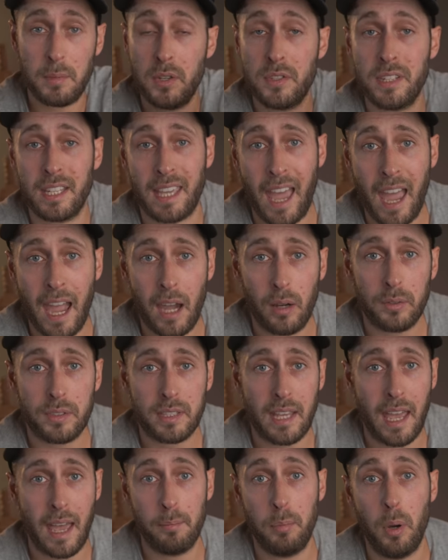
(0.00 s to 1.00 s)
the music
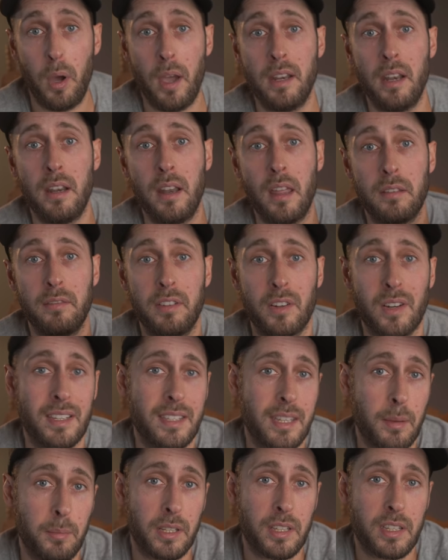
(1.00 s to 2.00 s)
out and put in another
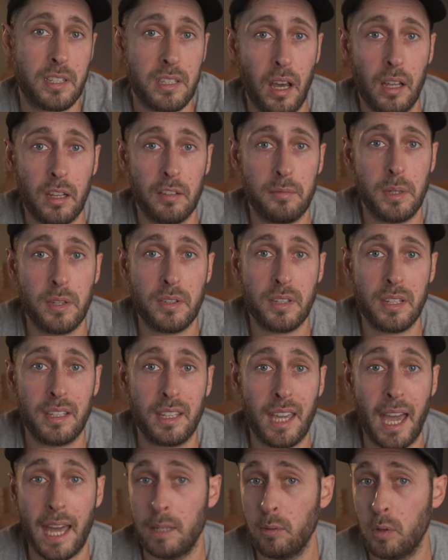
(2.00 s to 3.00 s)
very similar style of
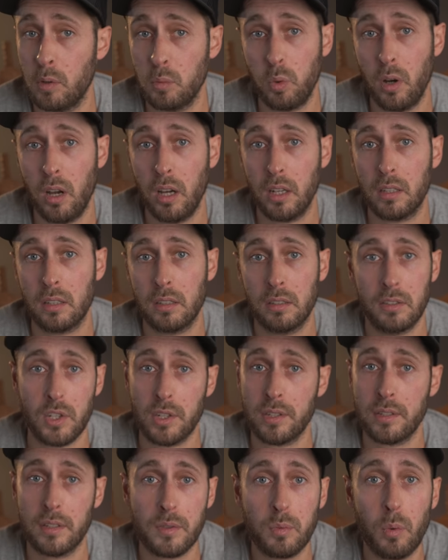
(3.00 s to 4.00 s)
music and it would work
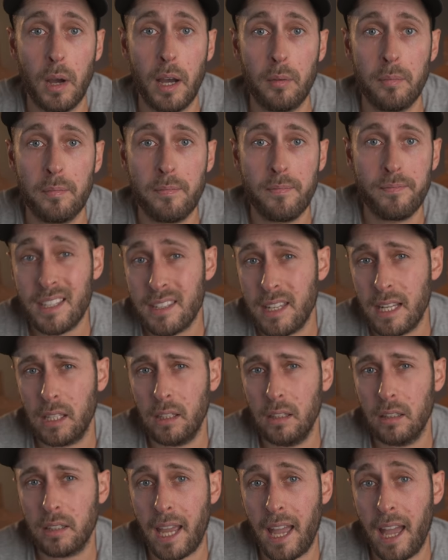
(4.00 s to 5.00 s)
just as well. Let's
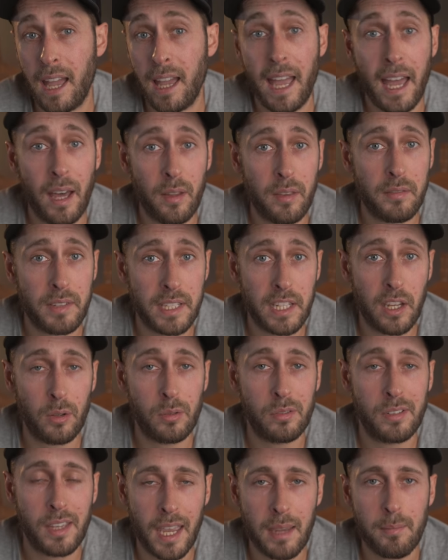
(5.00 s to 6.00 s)
take a look at how the
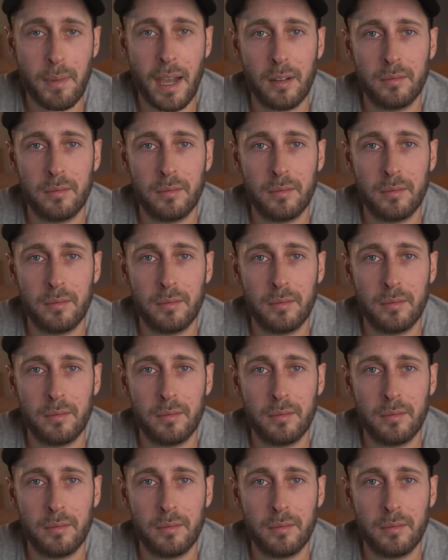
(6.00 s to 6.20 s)
video came